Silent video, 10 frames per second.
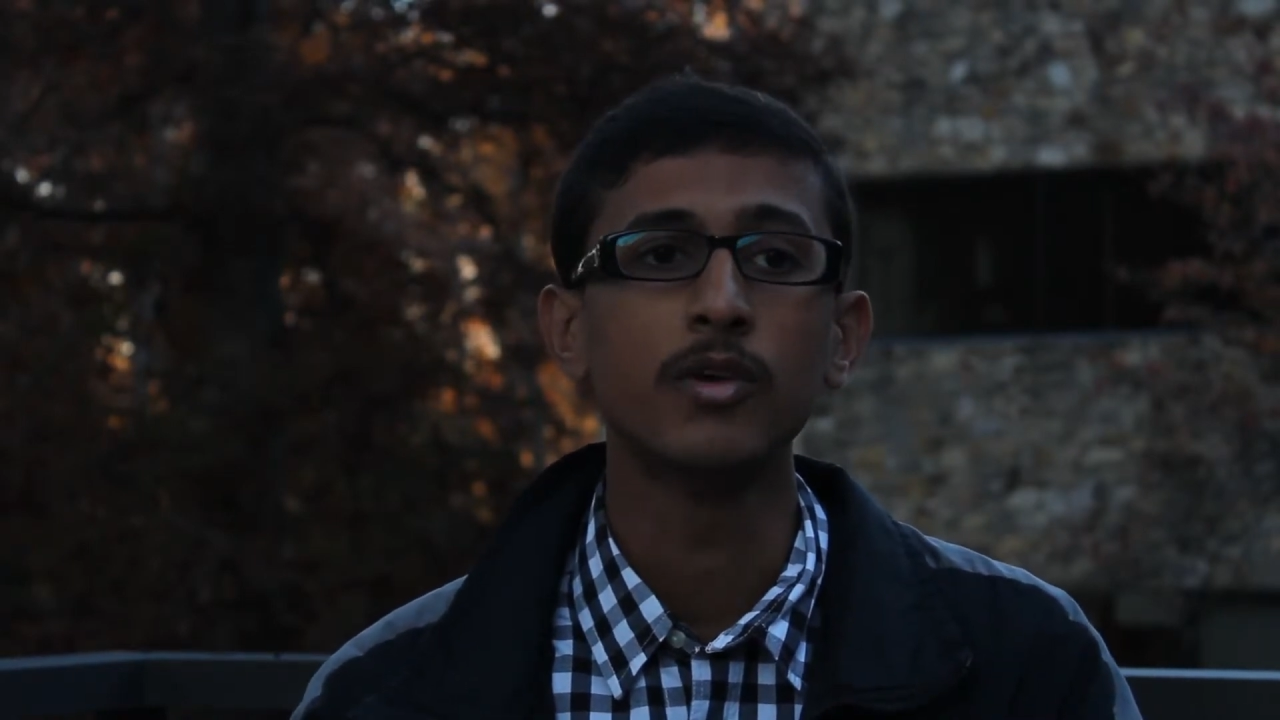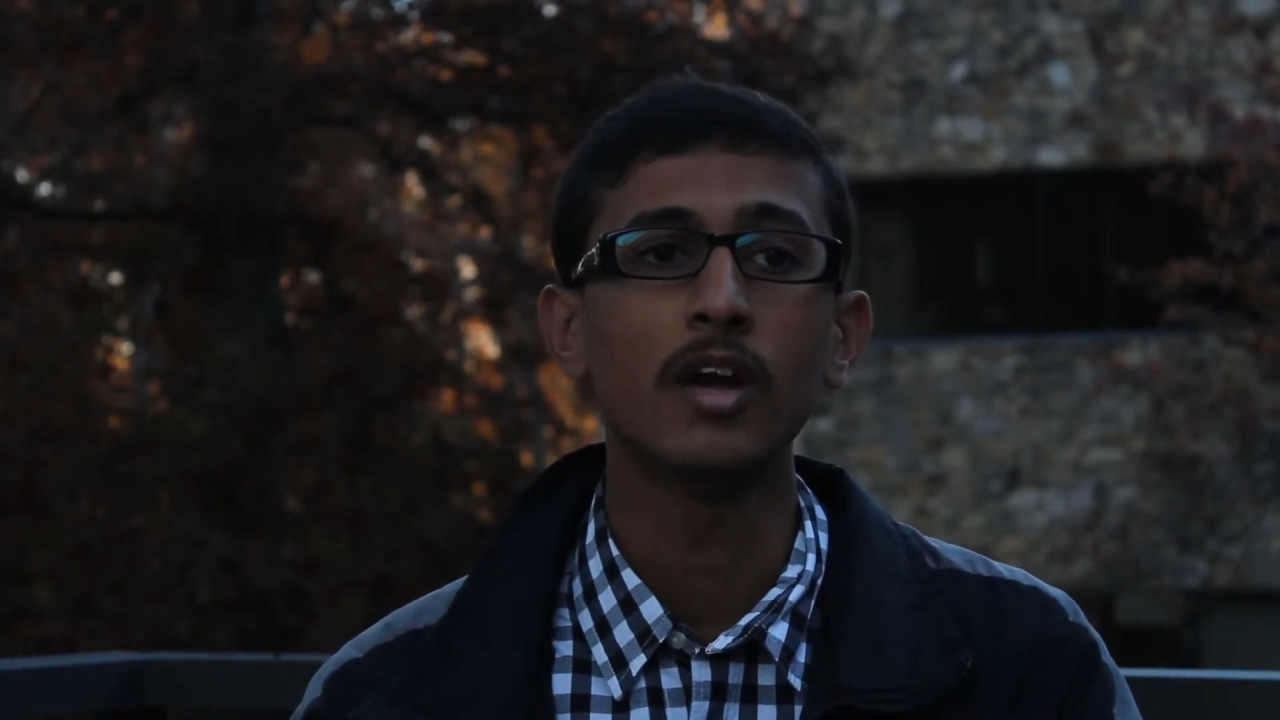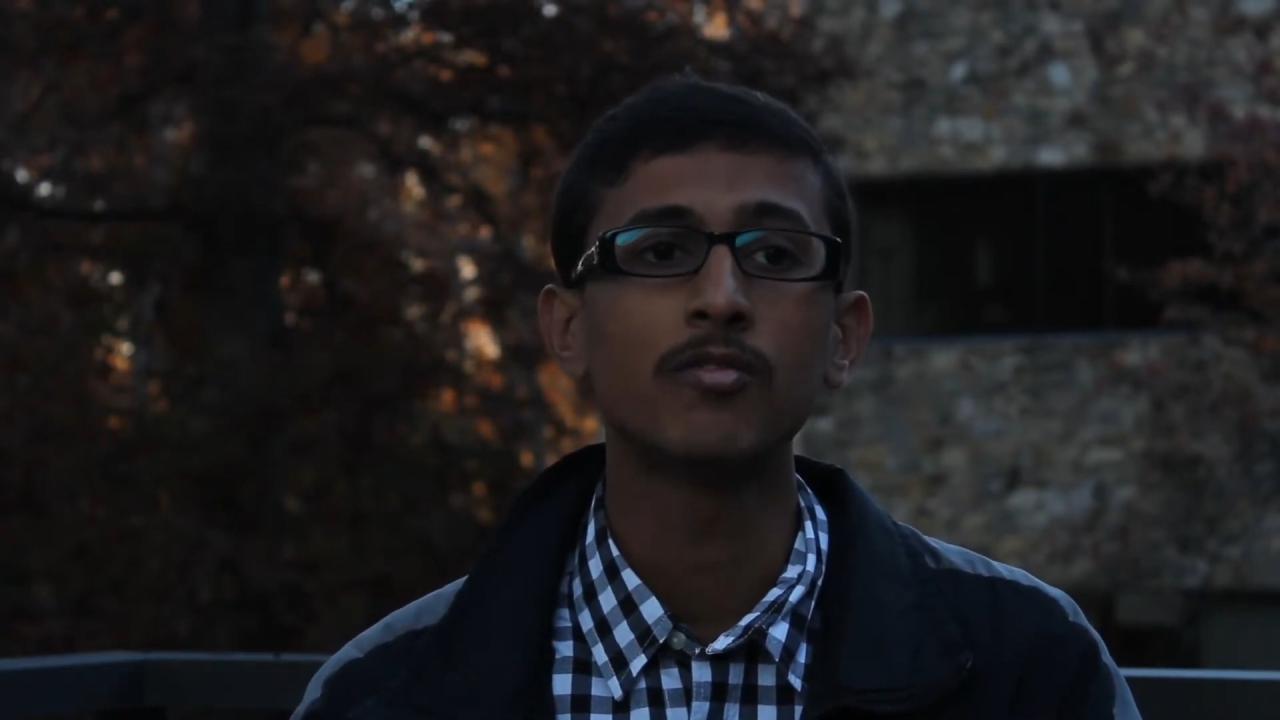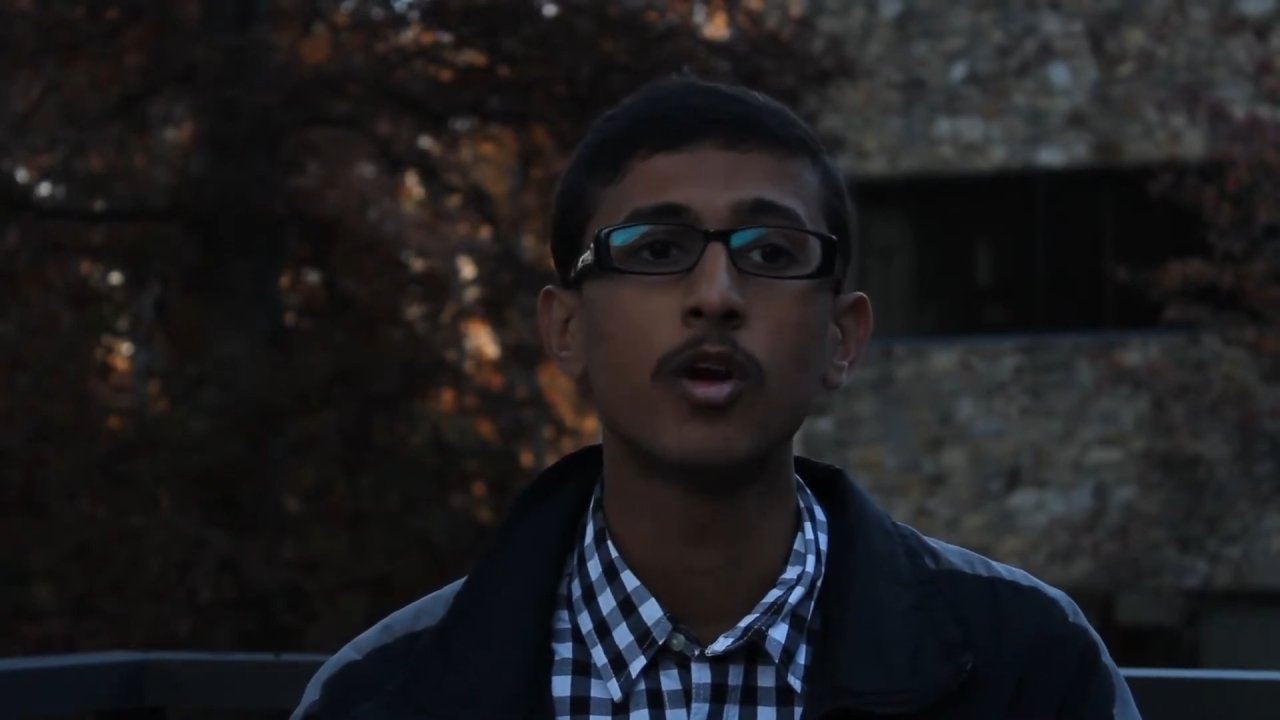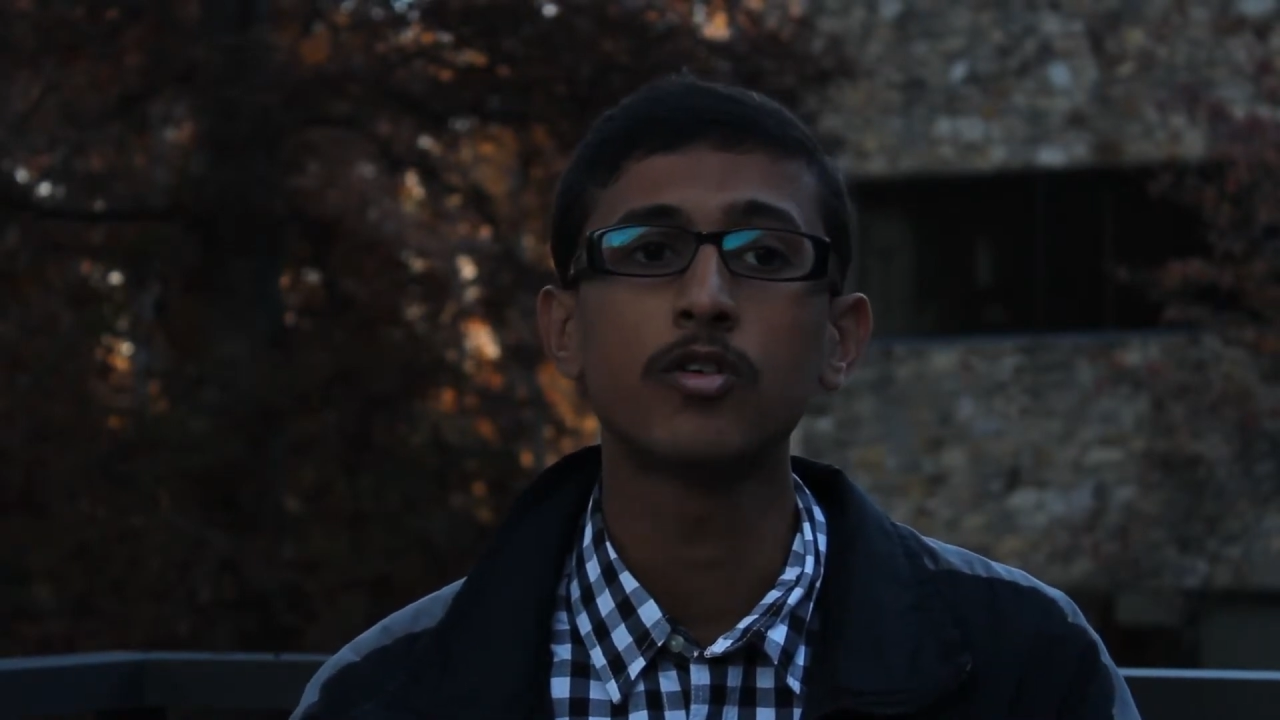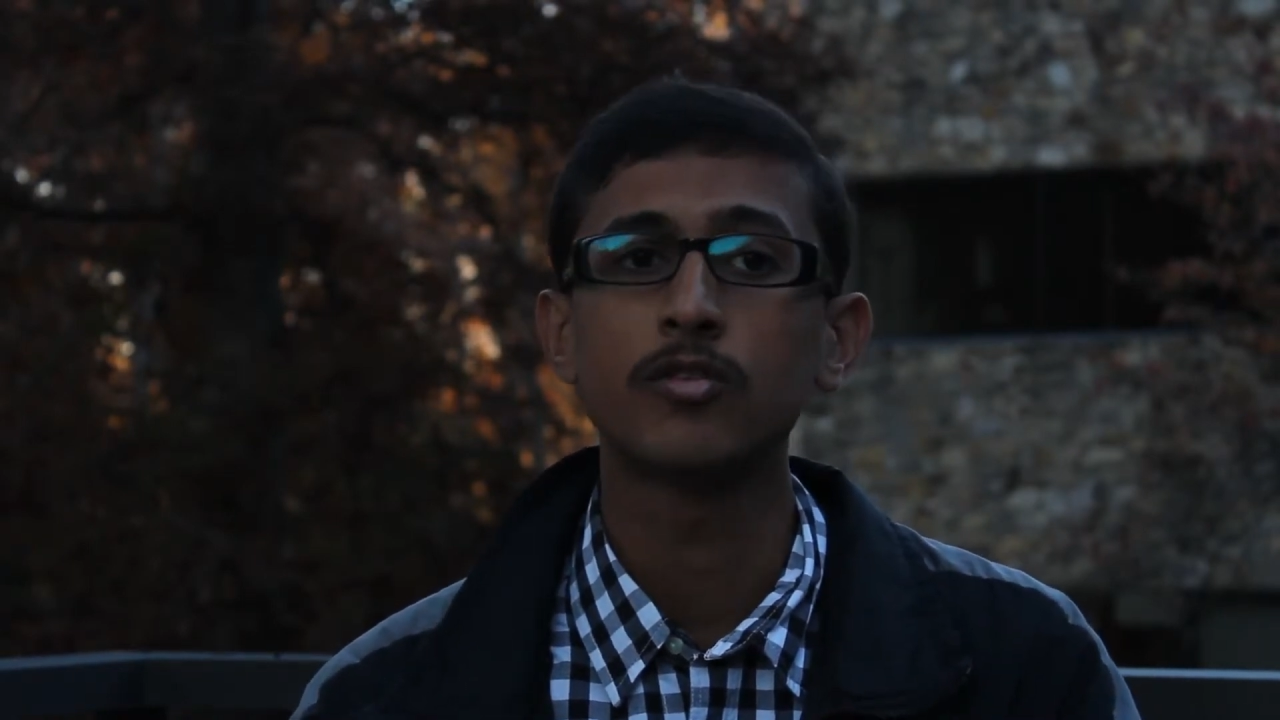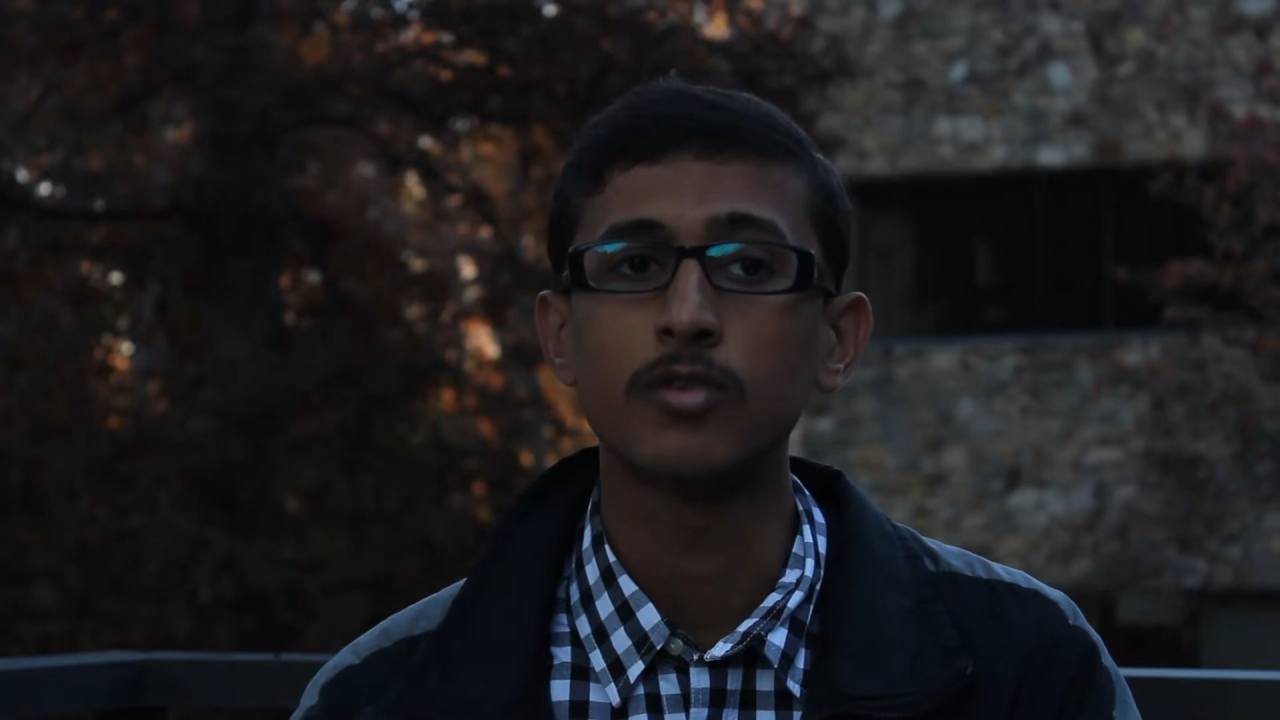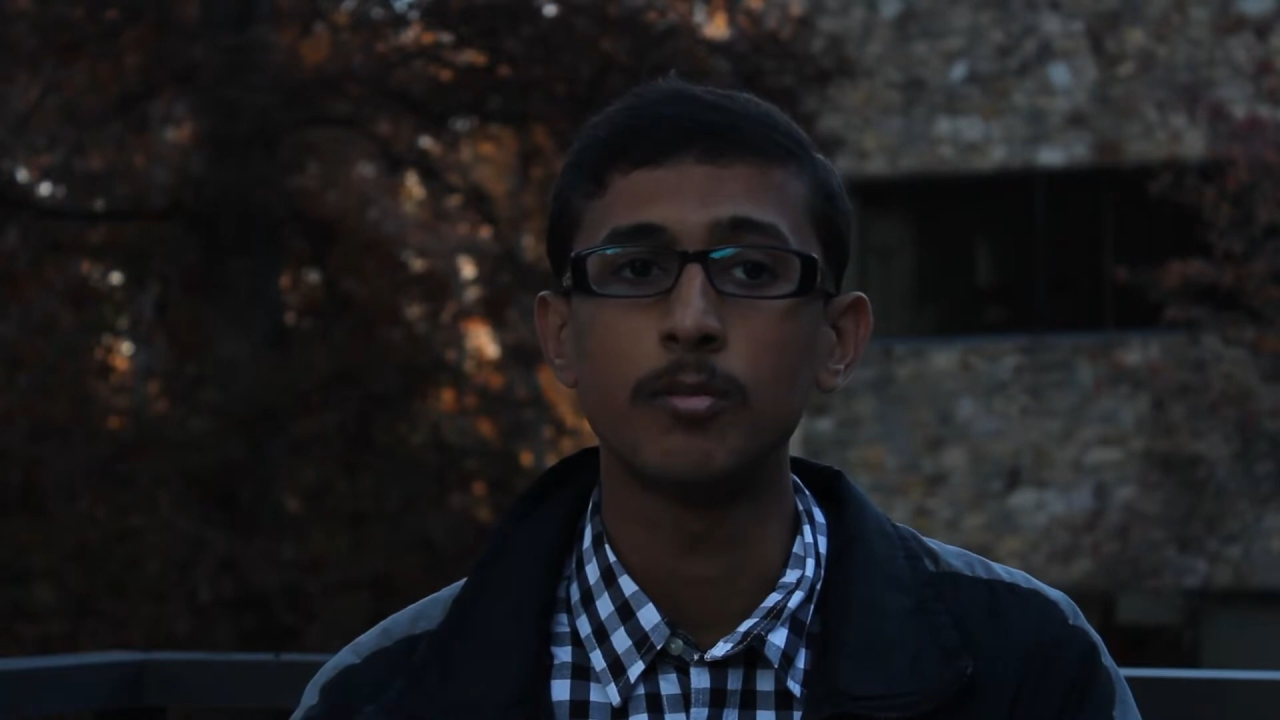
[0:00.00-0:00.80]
we have lots of